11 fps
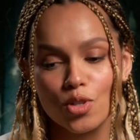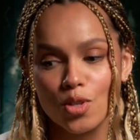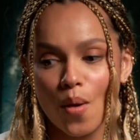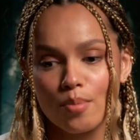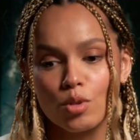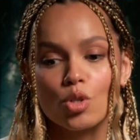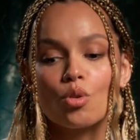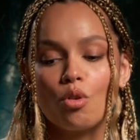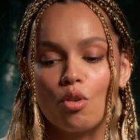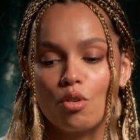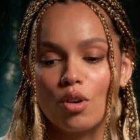So I'm
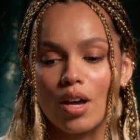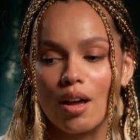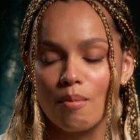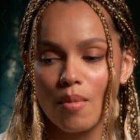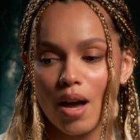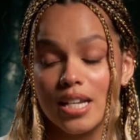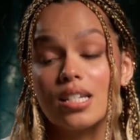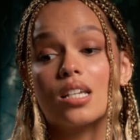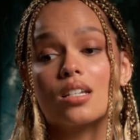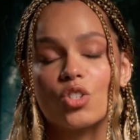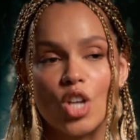sure um, I
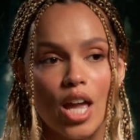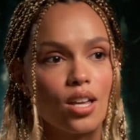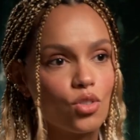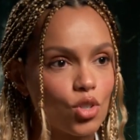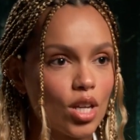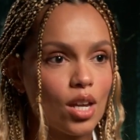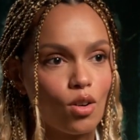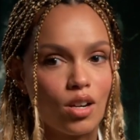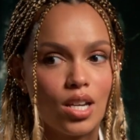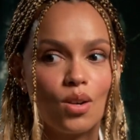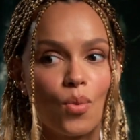did change
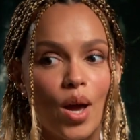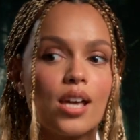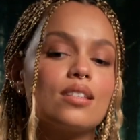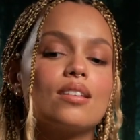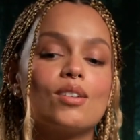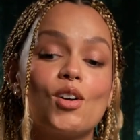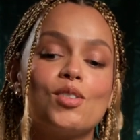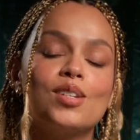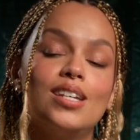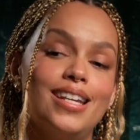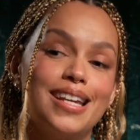Ciara in ways I can't
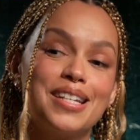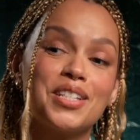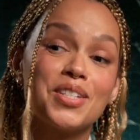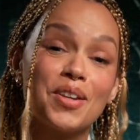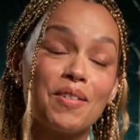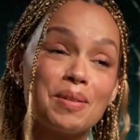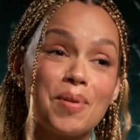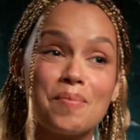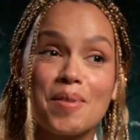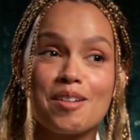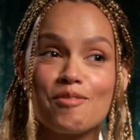necessarily put
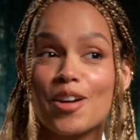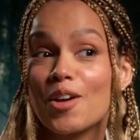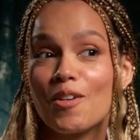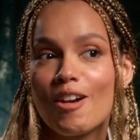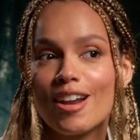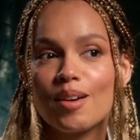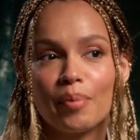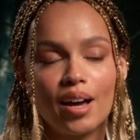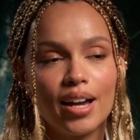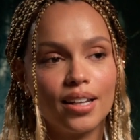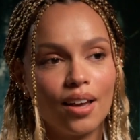my finger on it, but
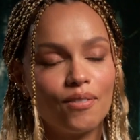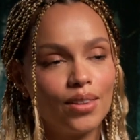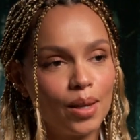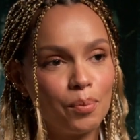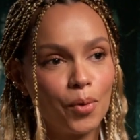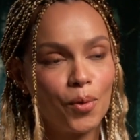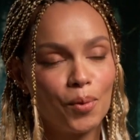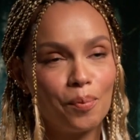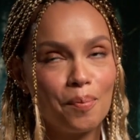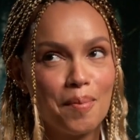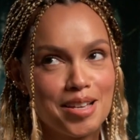I definitely brought
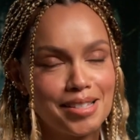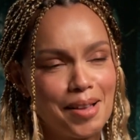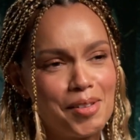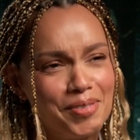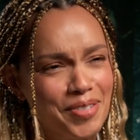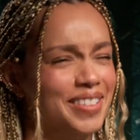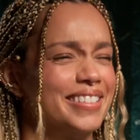myself